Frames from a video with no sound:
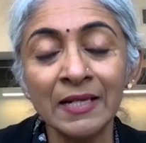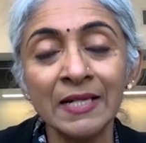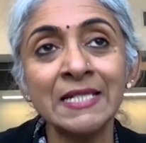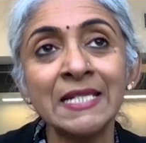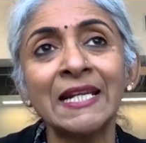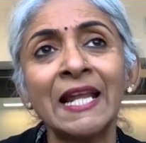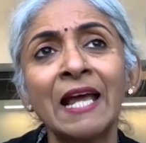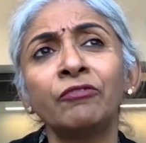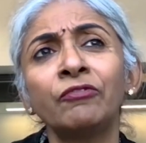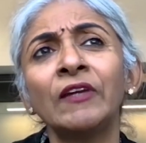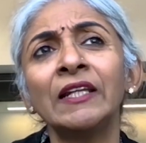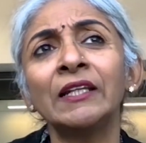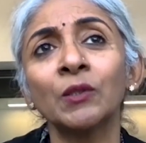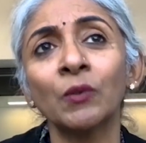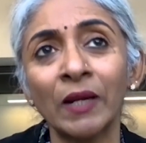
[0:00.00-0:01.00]
Did I
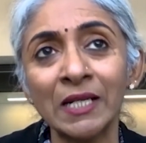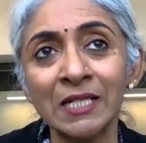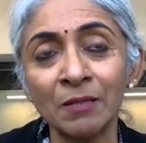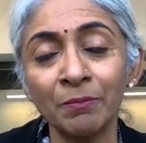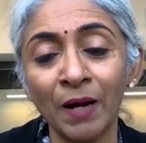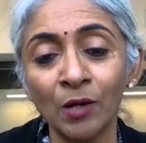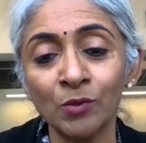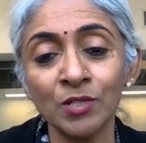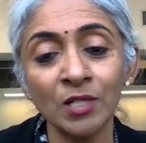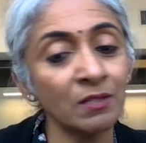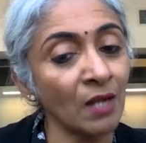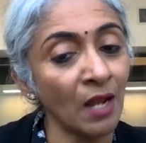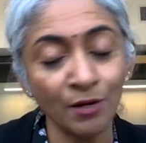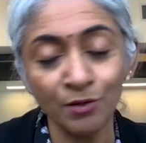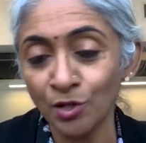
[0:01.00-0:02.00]
feel great about it?
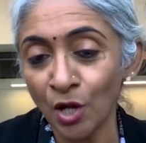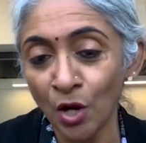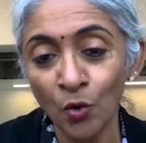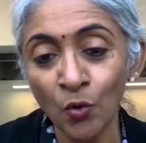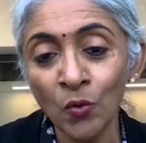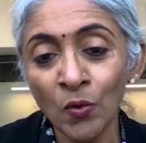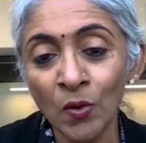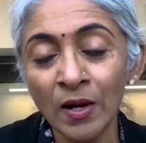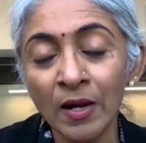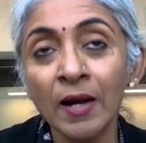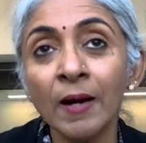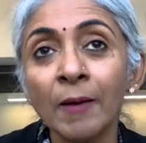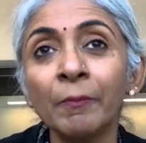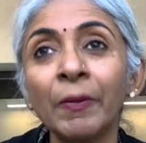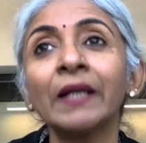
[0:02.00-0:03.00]
No.
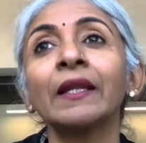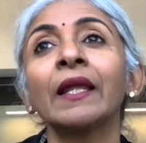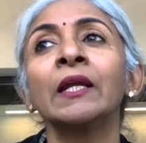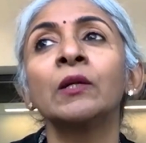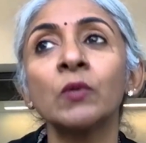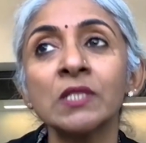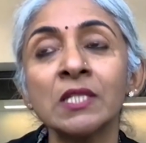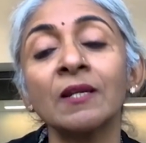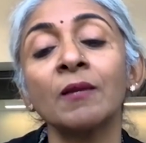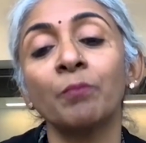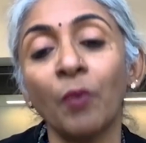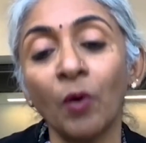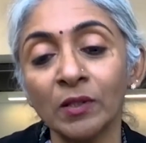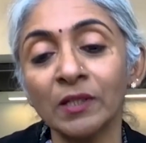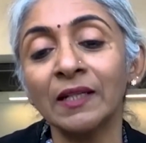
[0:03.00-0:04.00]
But it was an
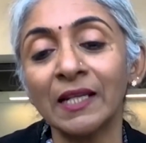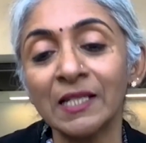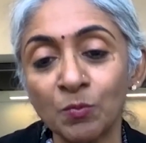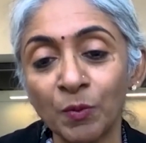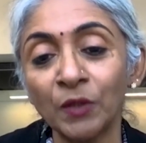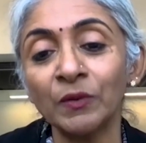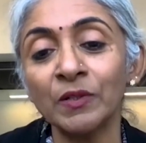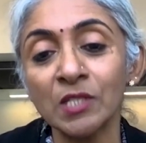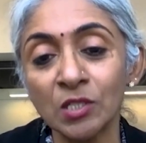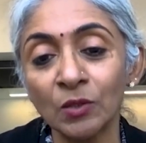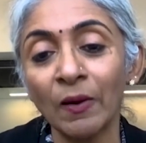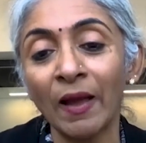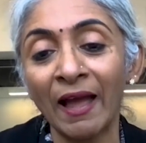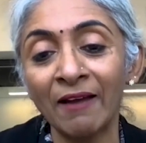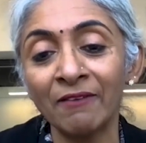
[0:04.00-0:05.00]
important experience to
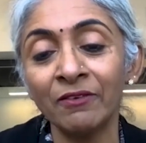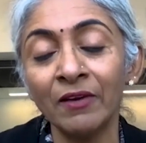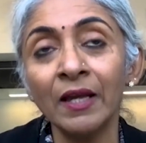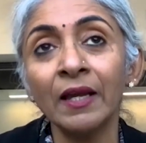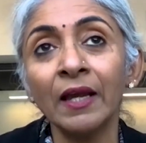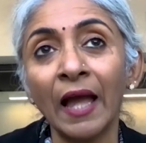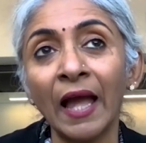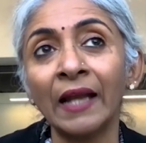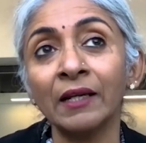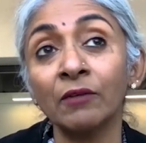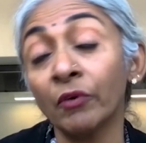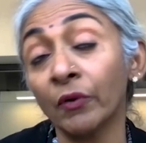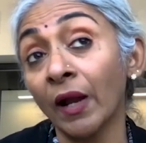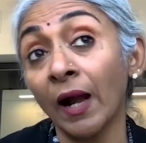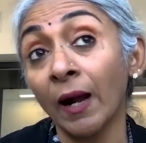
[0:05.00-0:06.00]
have and a
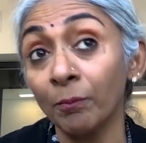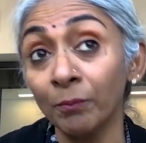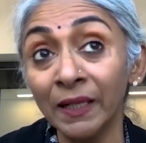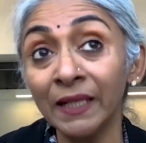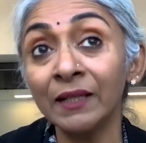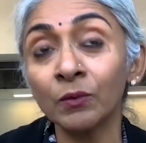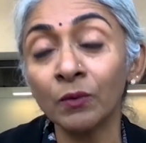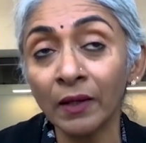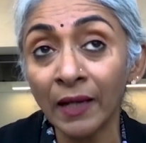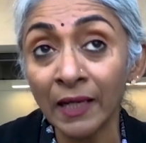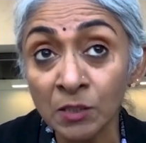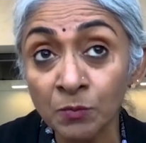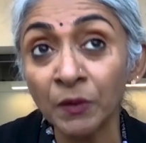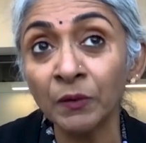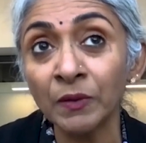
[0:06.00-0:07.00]
very humbling
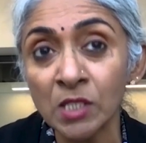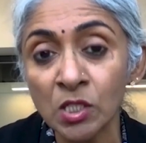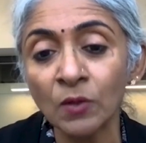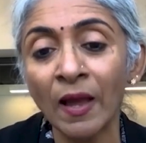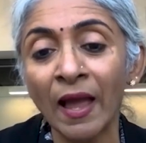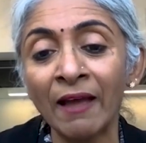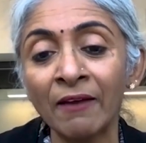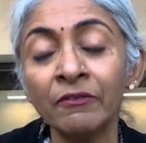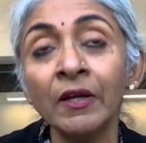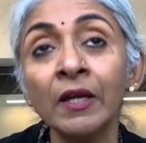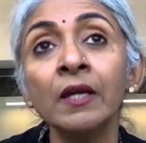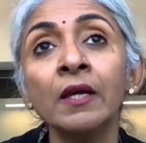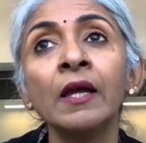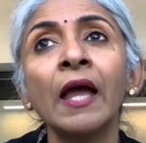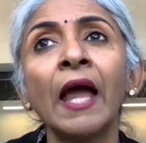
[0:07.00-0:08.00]
experience to have.
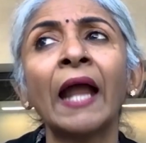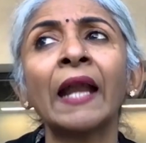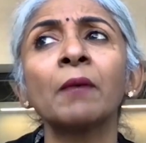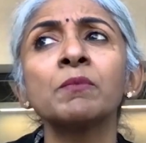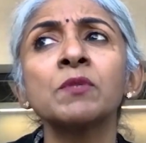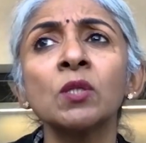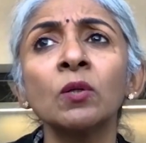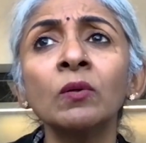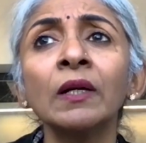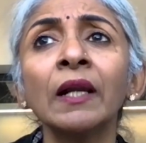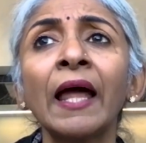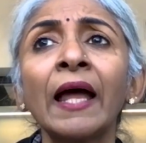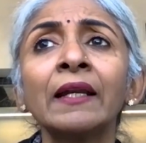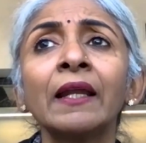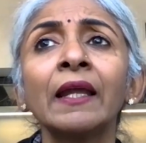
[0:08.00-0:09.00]
And I'm so
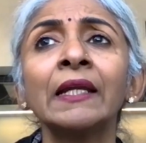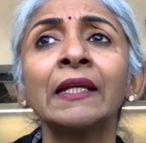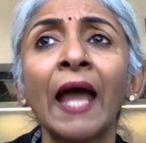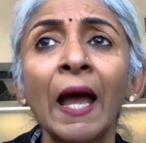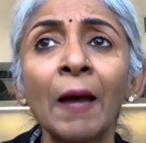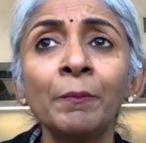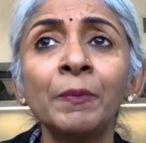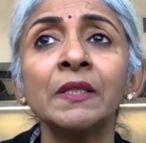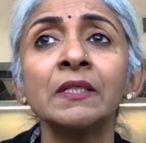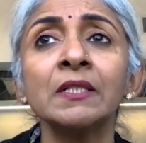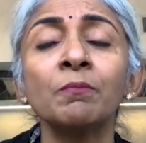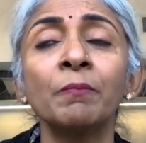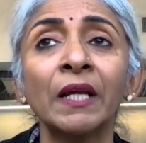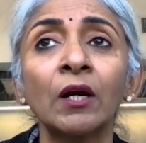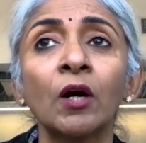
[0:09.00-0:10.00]
glad it
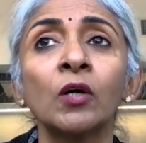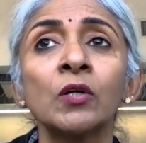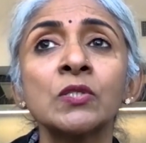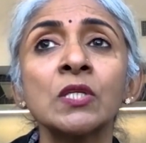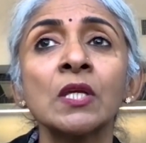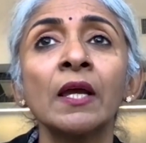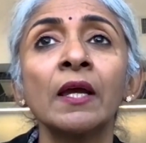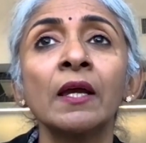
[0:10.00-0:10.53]
happened because